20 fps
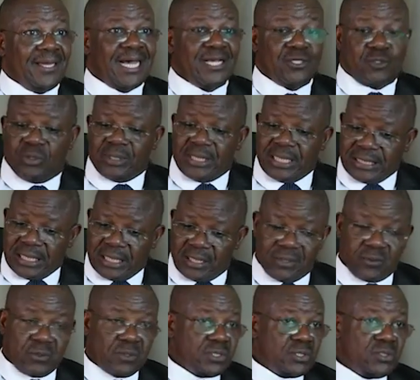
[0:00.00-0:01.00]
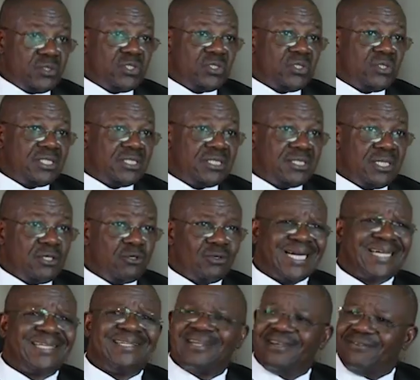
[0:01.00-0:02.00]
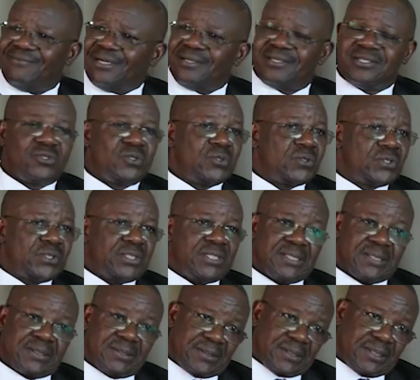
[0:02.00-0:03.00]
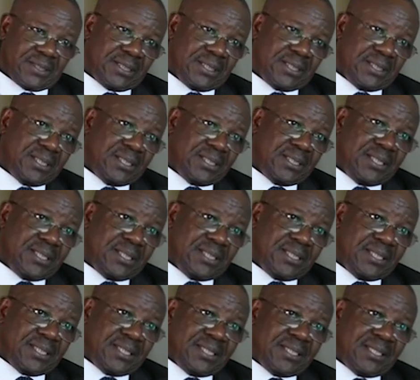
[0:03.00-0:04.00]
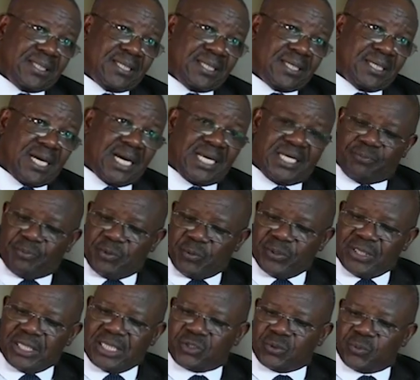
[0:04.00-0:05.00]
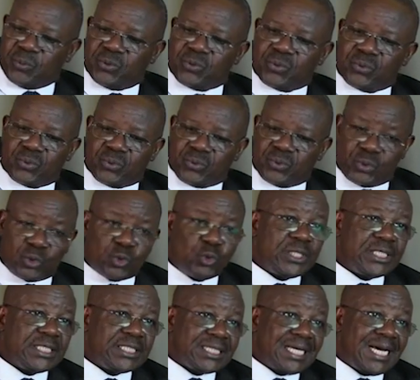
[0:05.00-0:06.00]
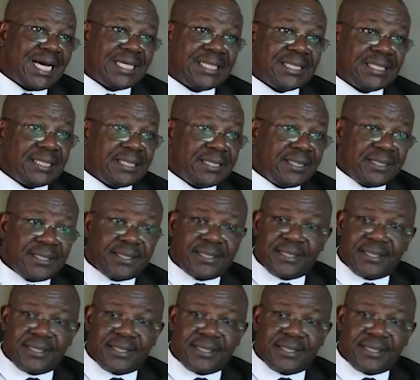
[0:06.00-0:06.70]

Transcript: As long as that constitution is there, you can never restructure this country. Okay. And the people that are supposed to do it are in